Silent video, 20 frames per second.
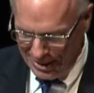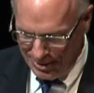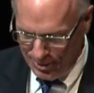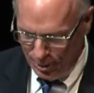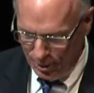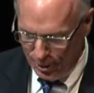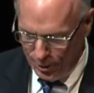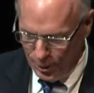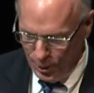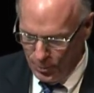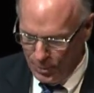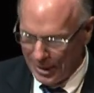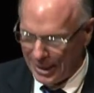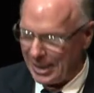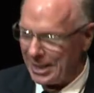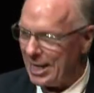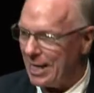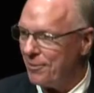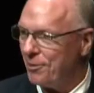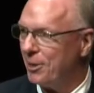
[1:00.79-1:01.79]
Usually what I
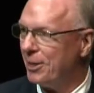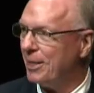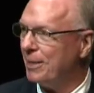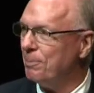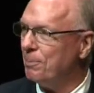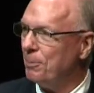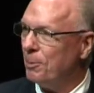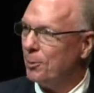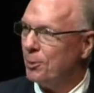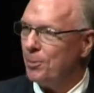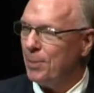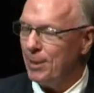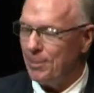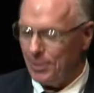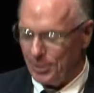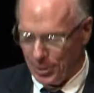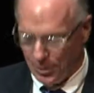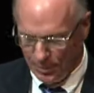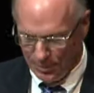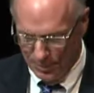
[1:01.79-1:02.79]
cover, most people
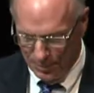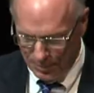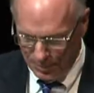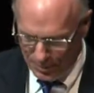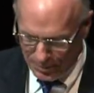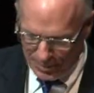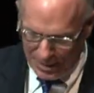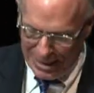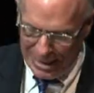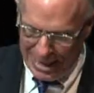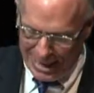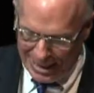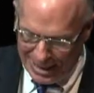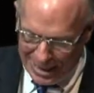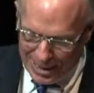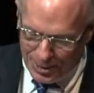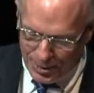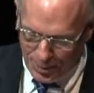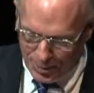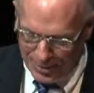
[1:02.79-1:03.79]
don't
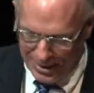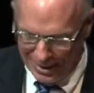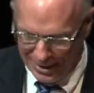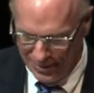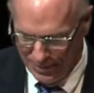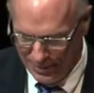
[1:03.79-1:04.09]
think of